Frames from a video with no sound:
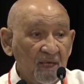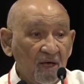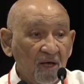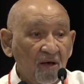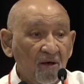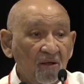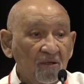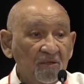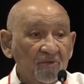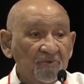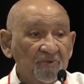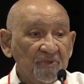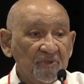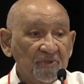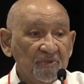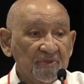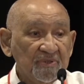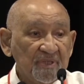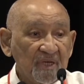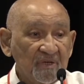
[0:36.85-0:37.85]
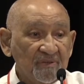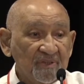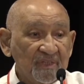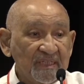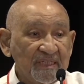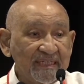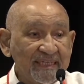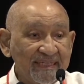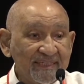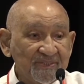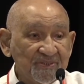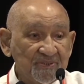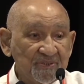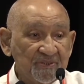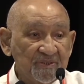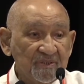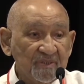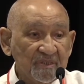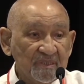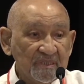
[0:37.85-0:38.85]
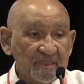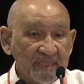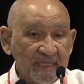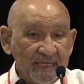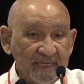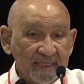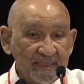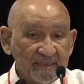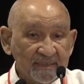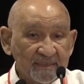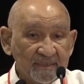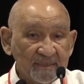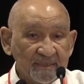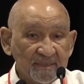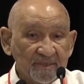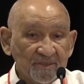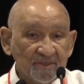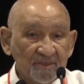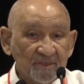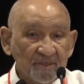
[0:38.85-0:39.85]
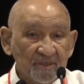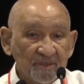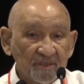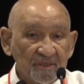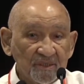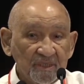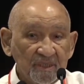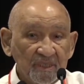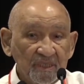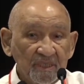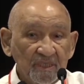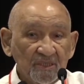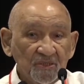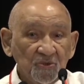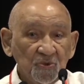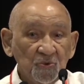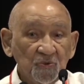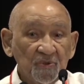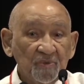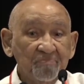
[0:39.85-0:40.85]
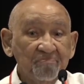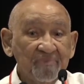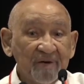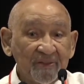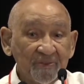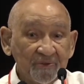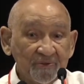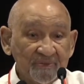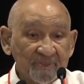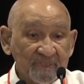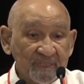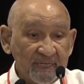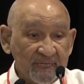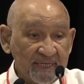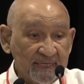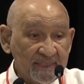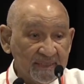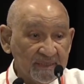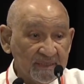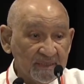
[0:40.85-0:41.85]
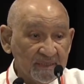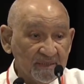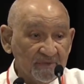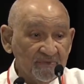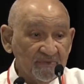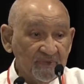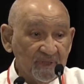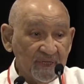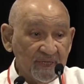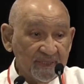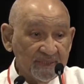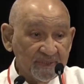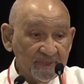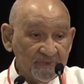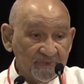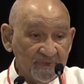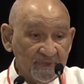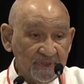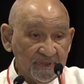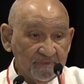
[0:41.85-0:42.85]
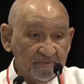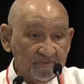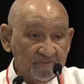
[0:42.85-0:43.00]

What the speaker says: All of those are the lesser sciences to the mother science, philosophy.